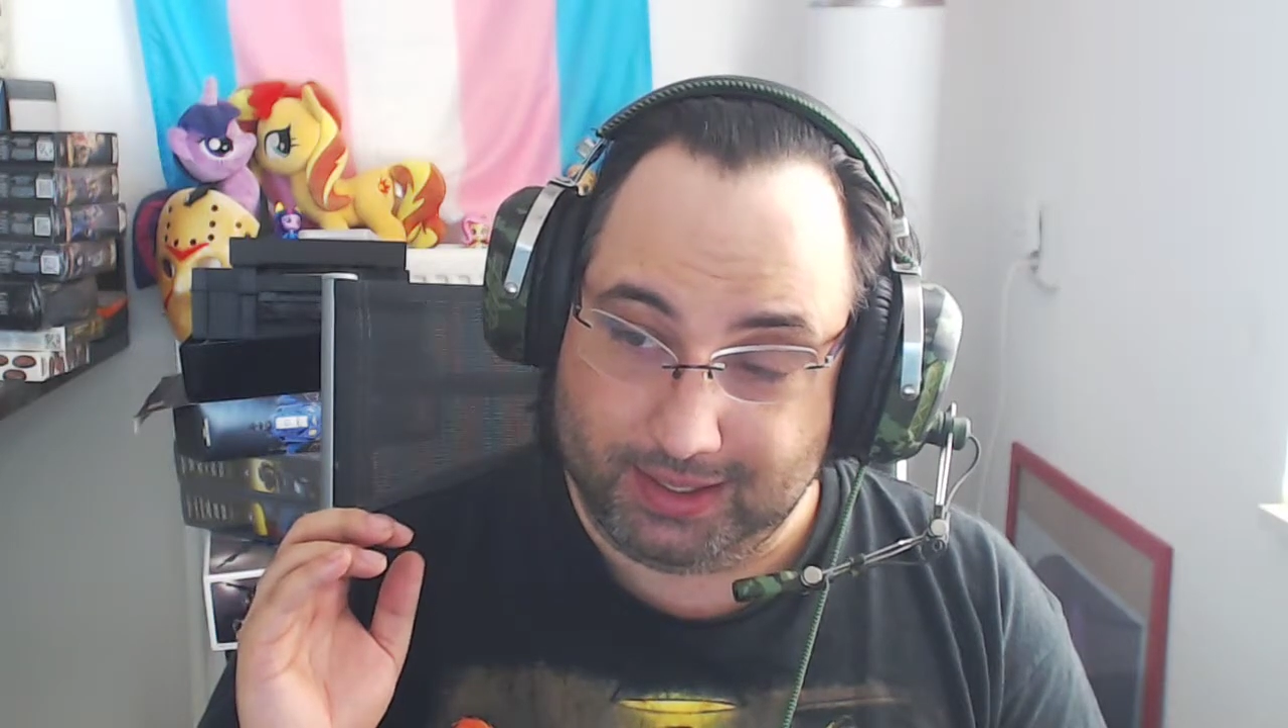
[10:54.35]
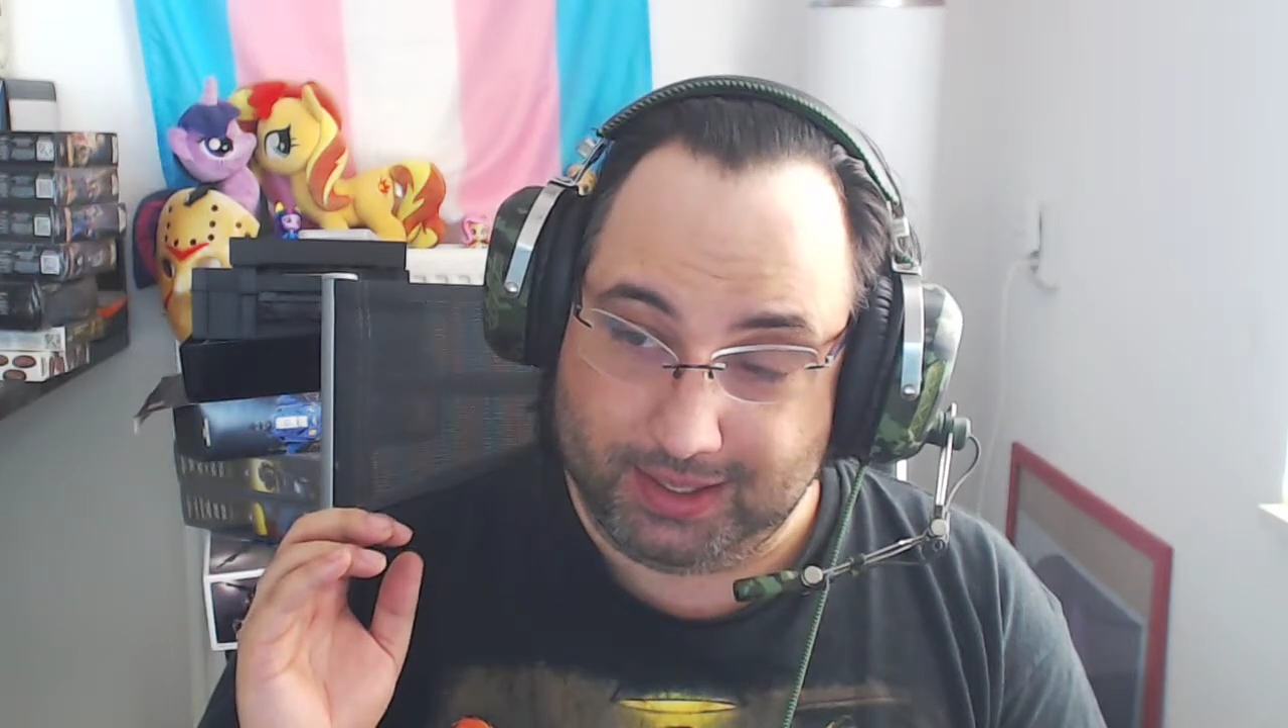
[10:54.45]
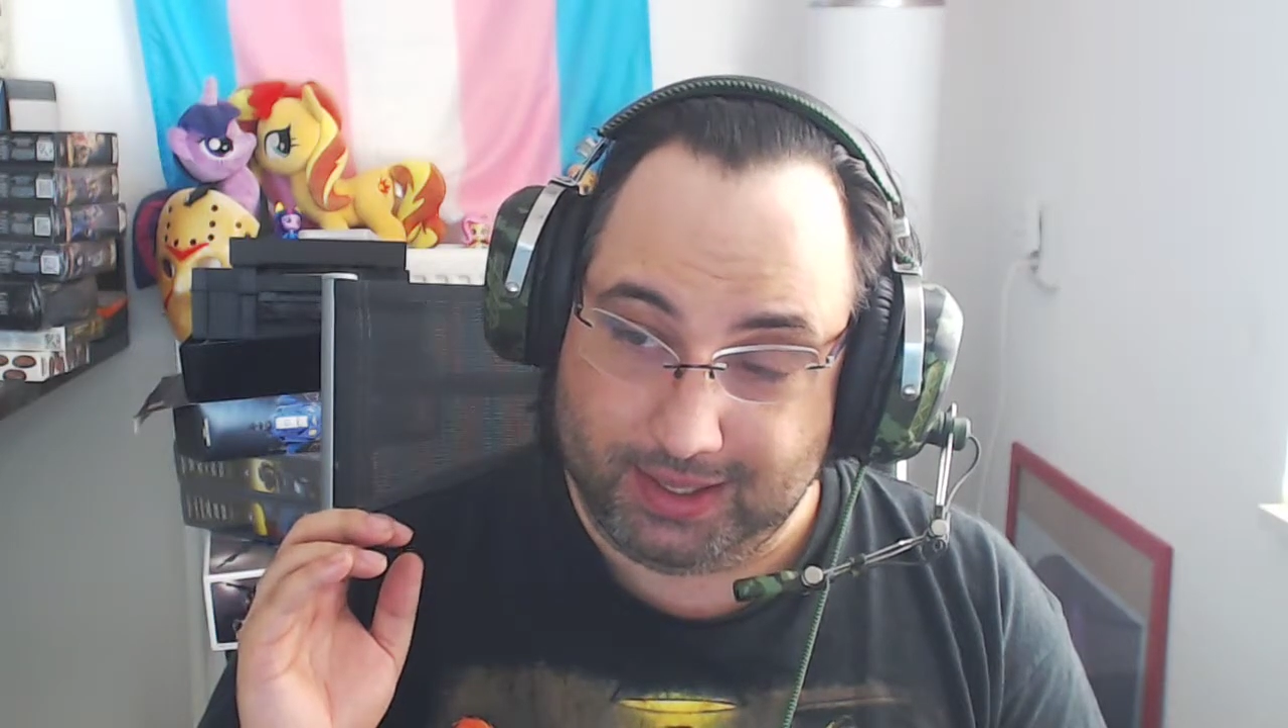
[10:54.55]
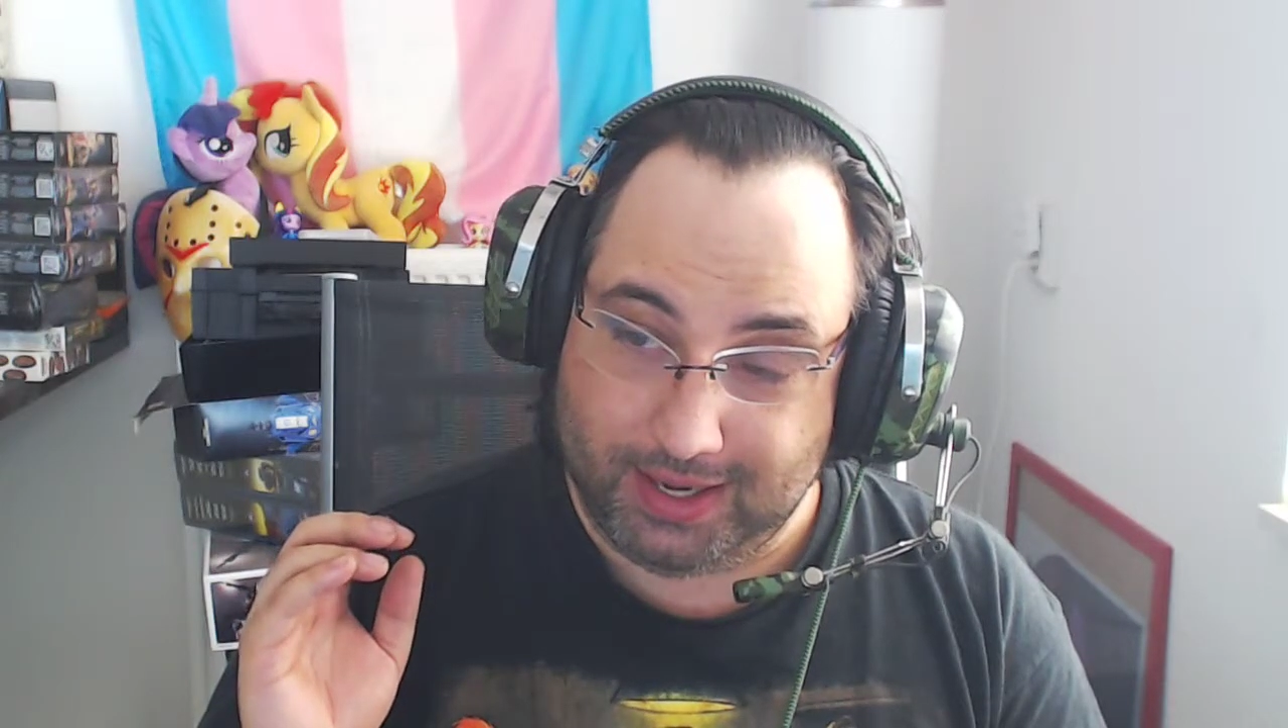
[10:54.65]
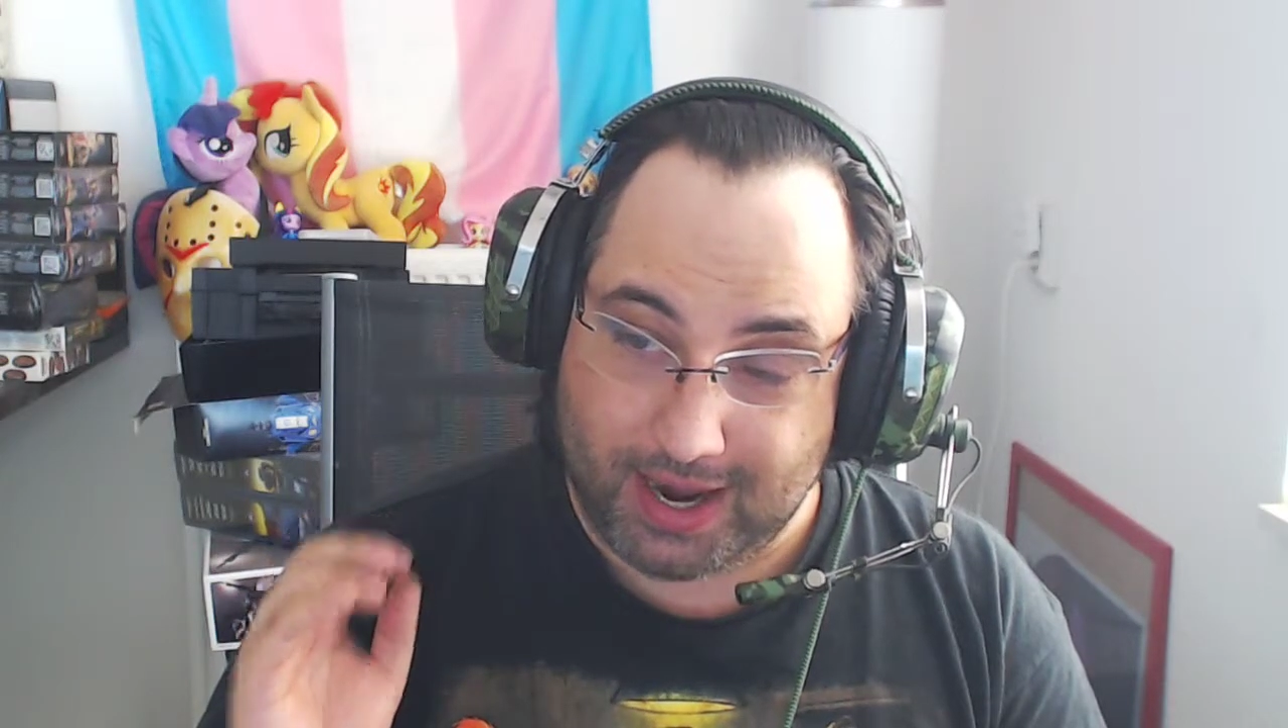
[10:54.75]

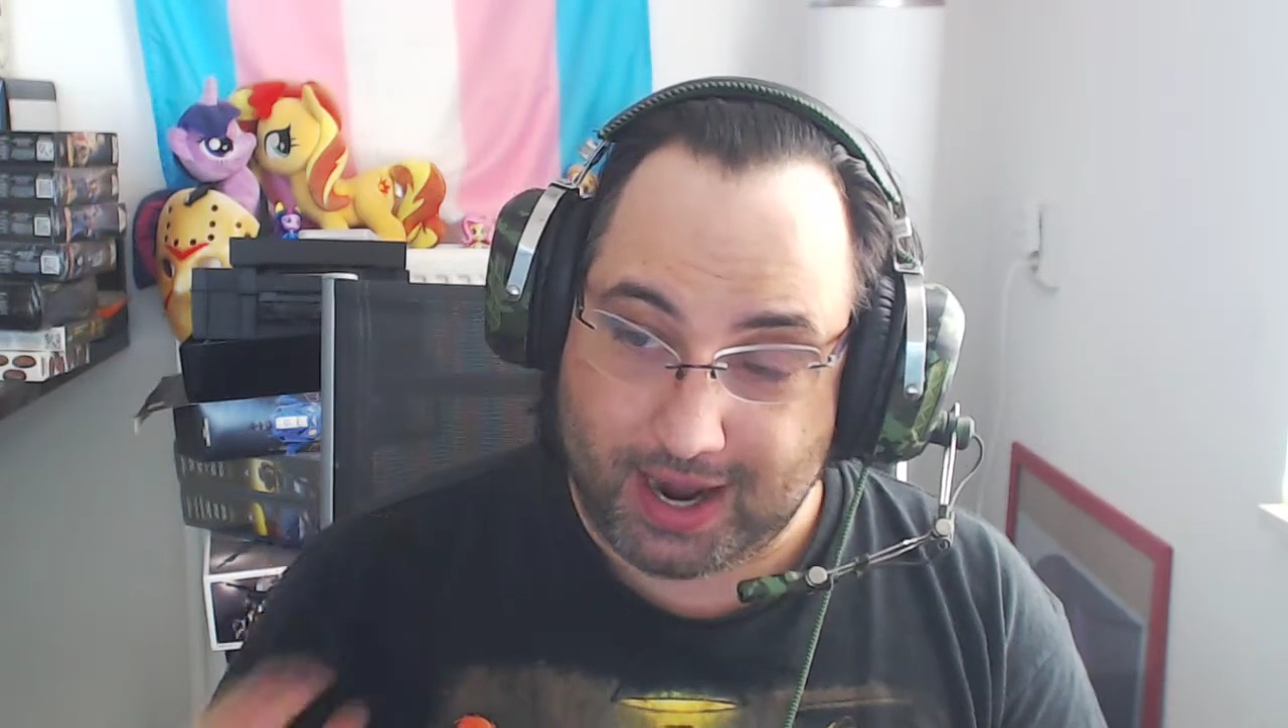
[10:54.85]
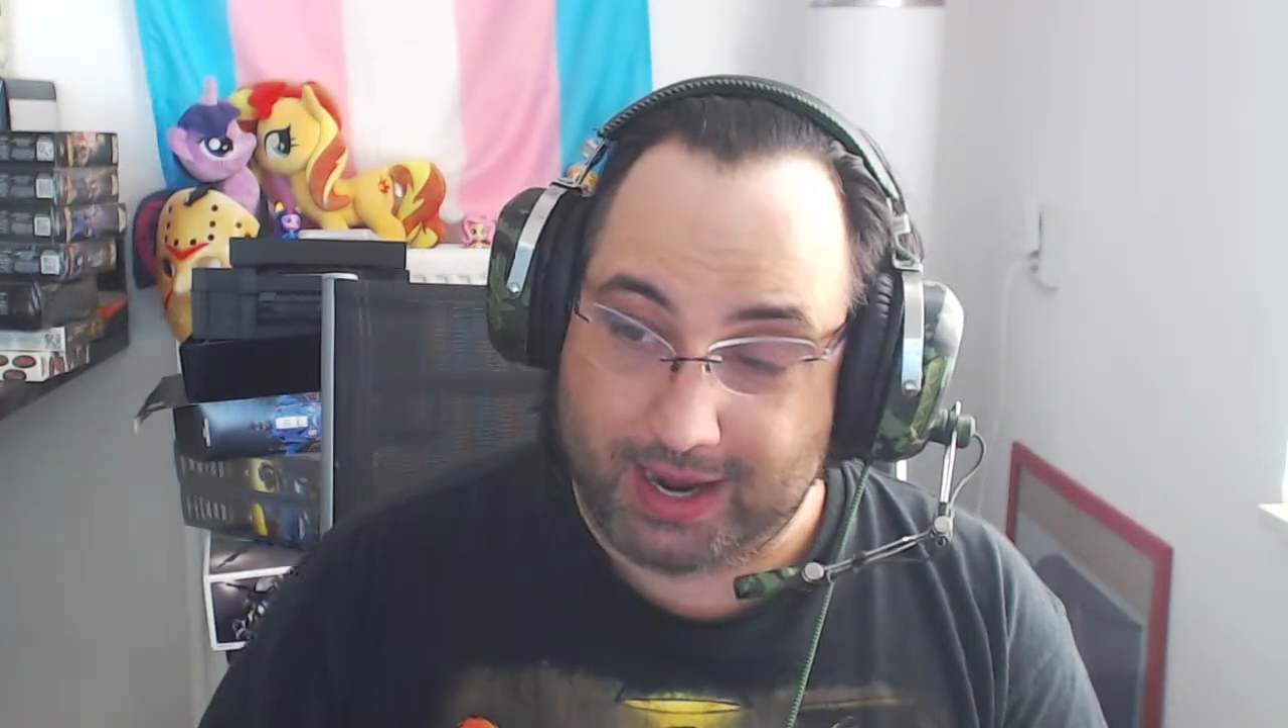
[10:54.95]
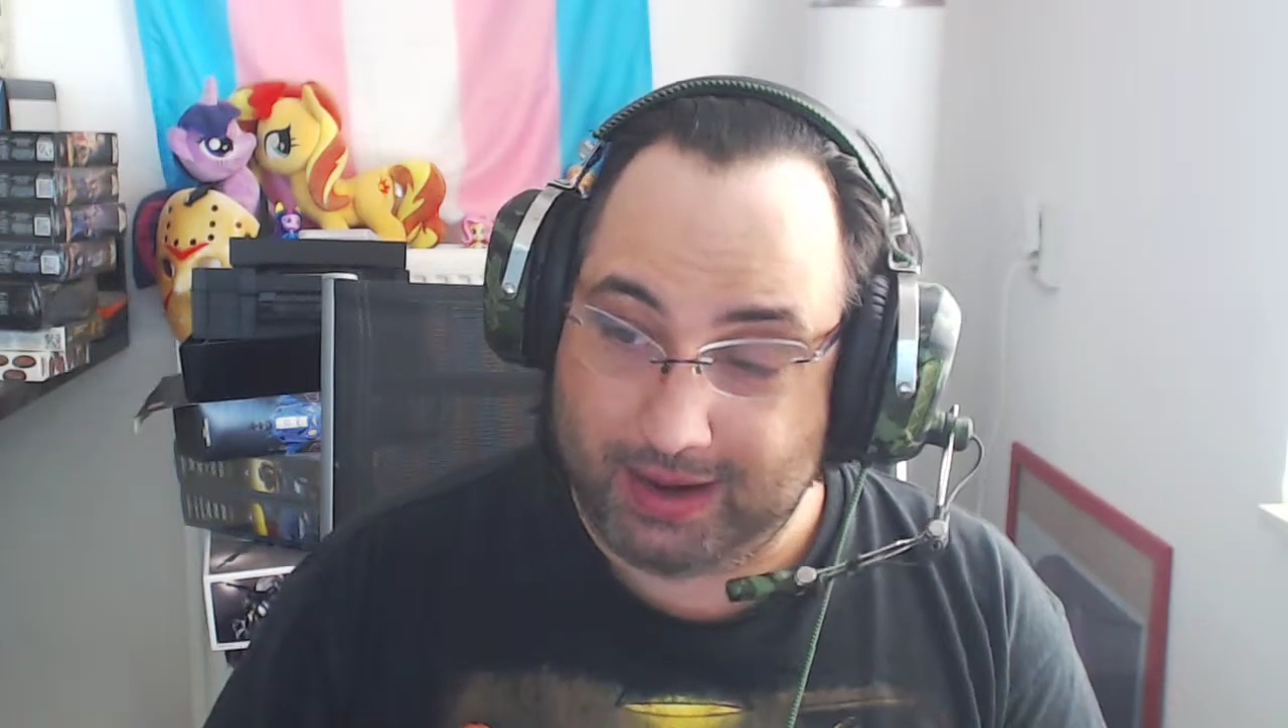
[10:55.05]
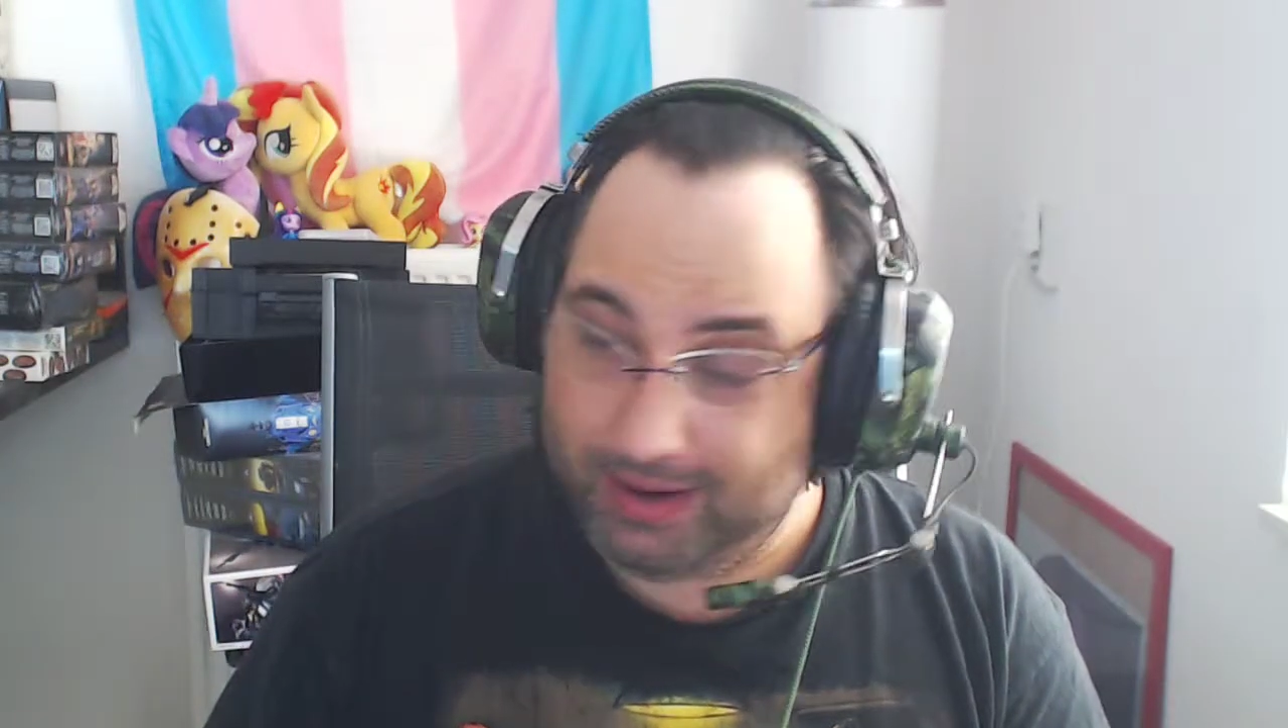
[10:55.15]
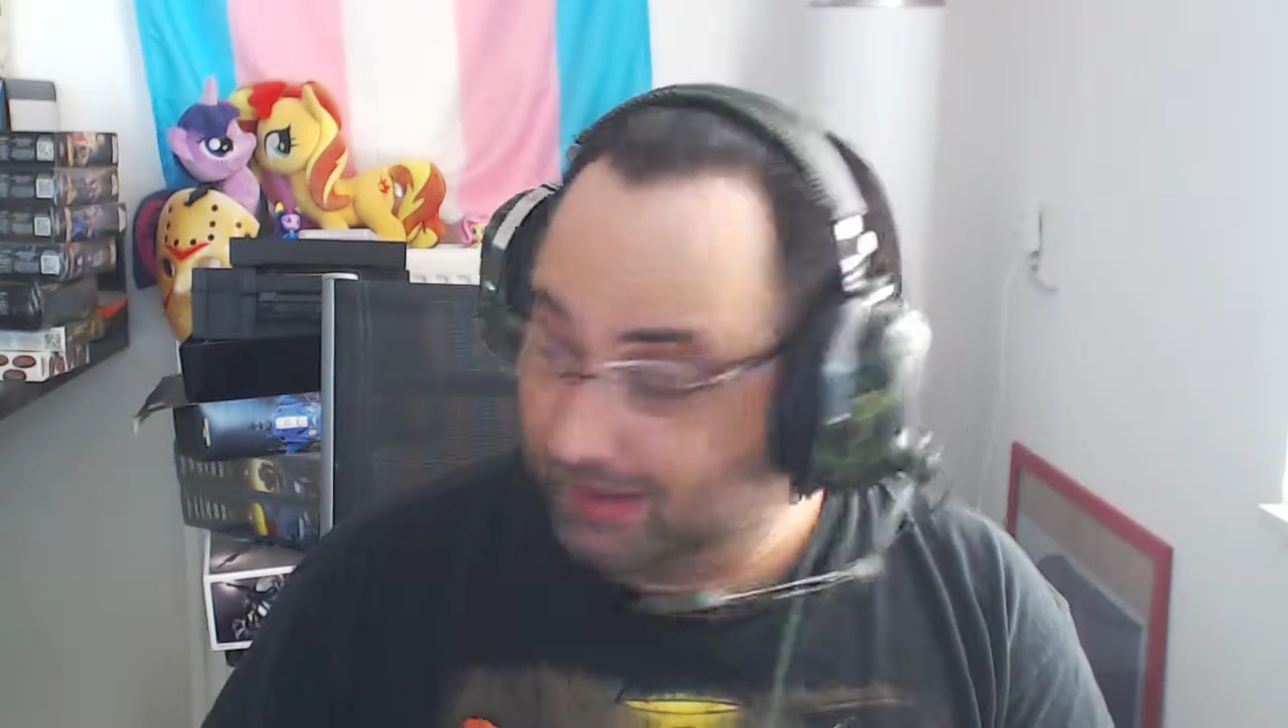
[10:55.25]
not,